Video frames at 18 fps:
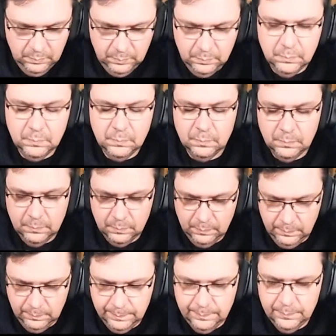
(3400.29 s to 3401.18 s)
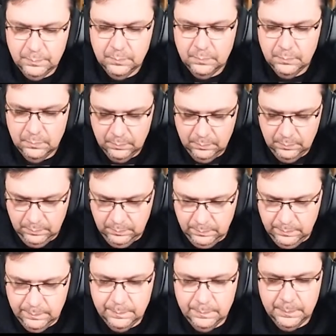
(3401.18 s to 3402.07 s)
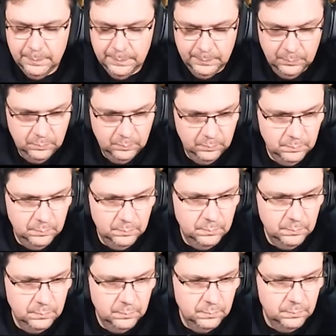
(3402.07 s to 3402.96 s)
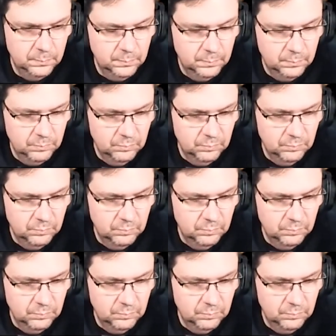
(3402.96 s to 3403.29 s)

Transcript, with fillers: There's different elements that you don't have in the different maps.